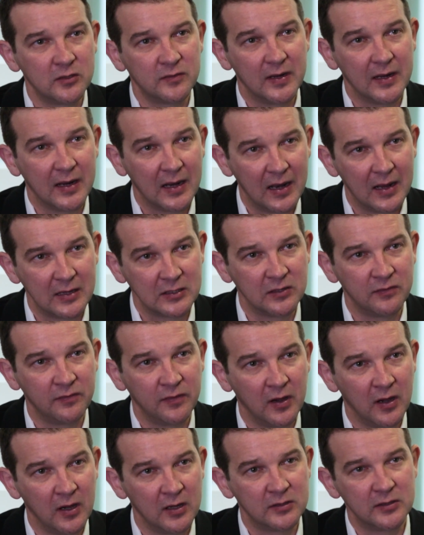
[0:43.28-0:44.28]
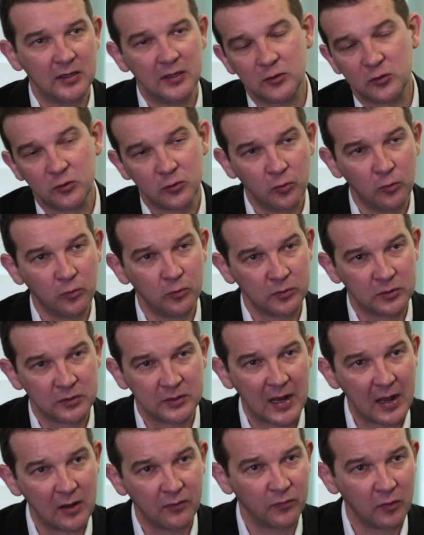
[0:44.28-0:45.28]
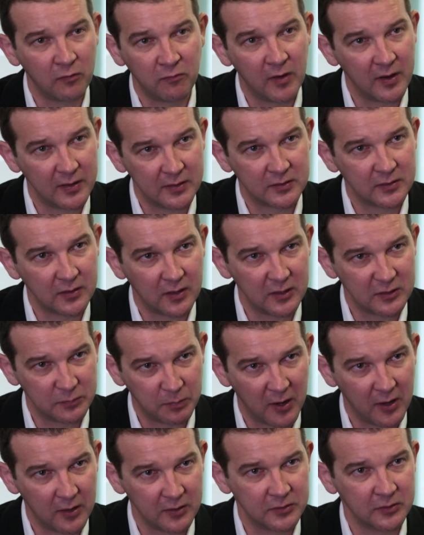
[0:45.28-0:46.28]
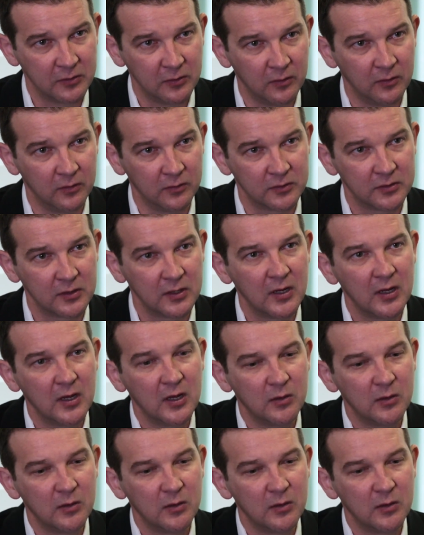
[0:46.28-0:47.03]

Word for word: is that it classifies, it sorts out the right size particles